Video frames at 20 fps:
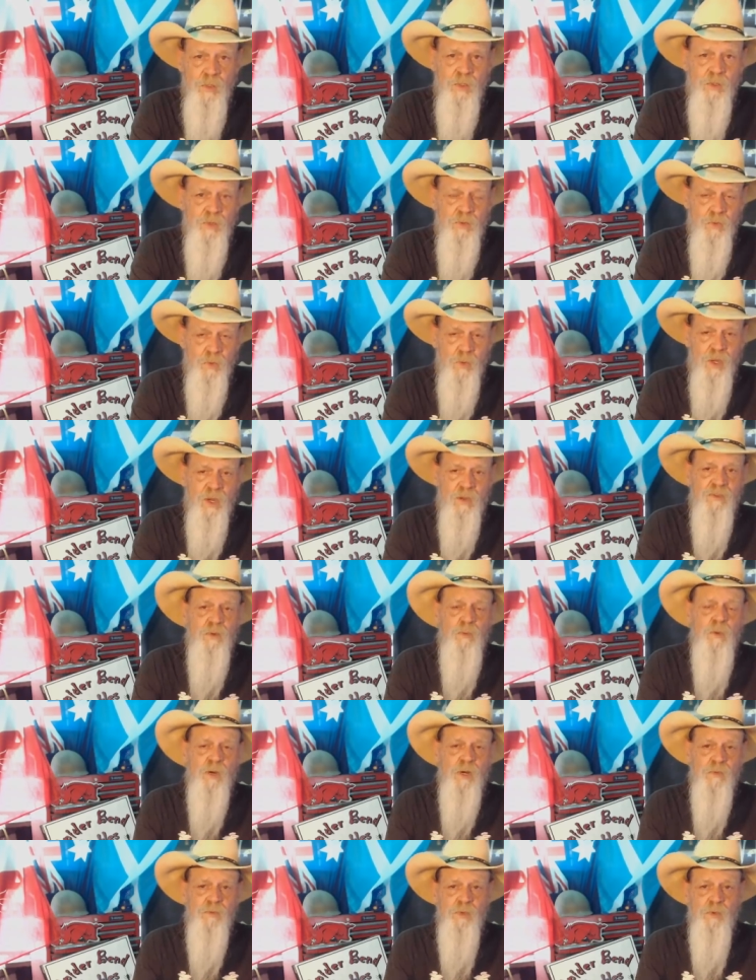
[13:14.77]
So every
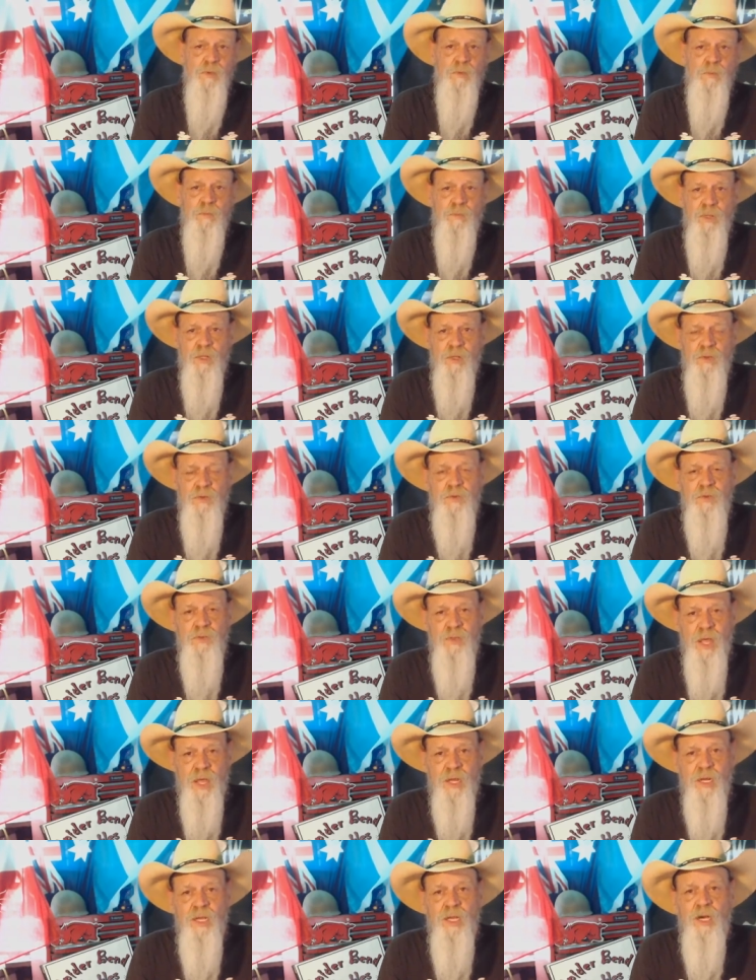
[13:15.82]
one of you
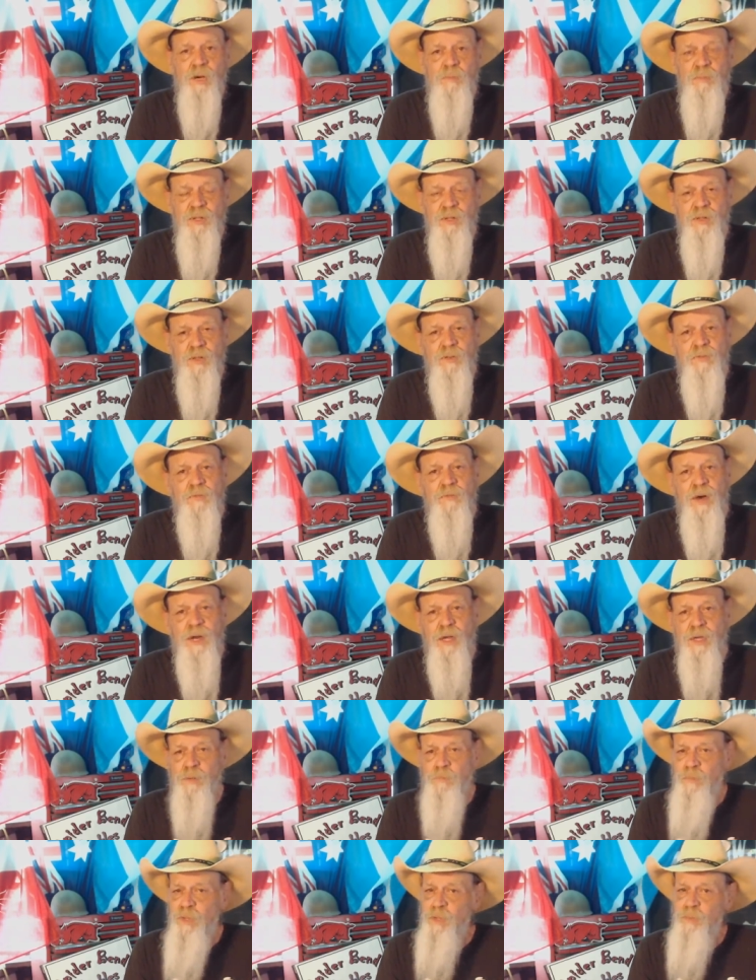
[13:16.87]
standing up in this
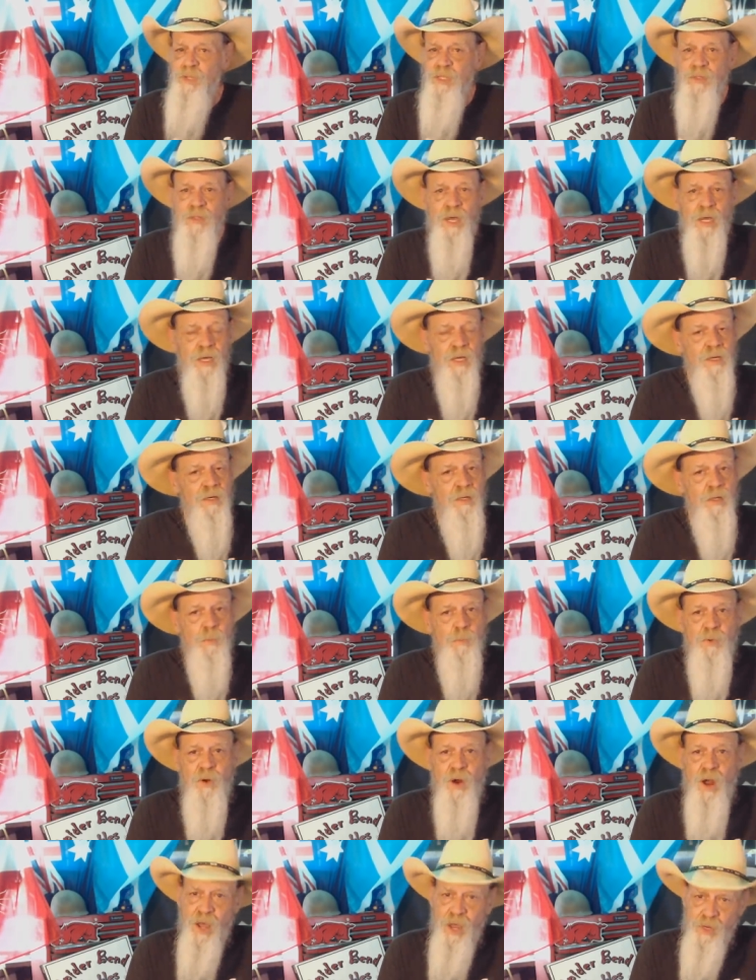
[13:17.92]
fight, baby, take a little
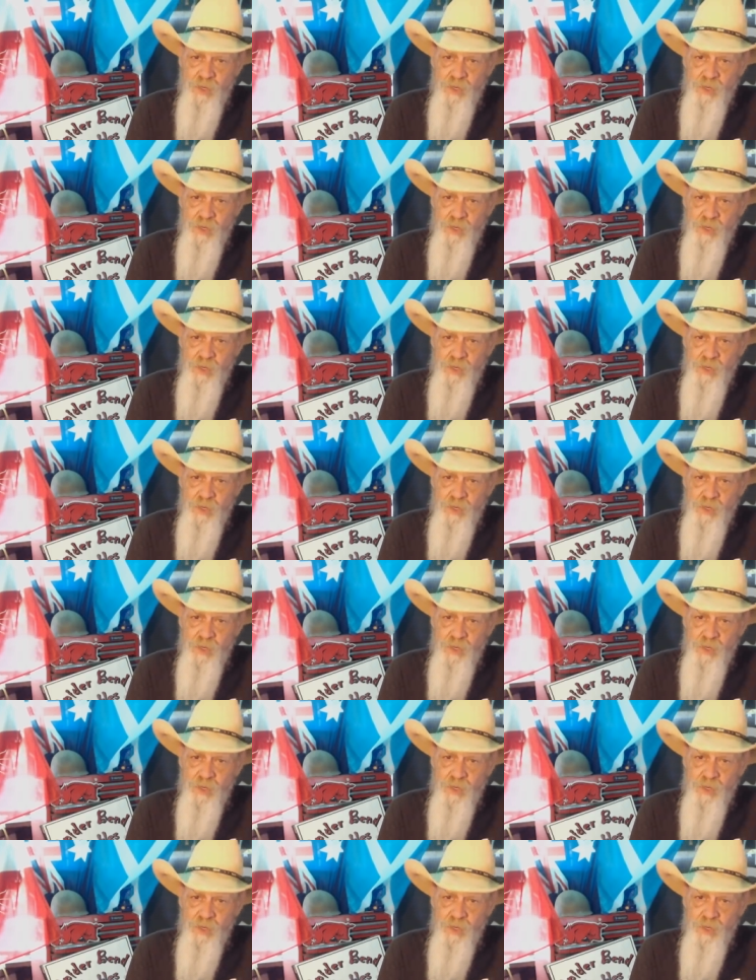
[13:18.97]
pride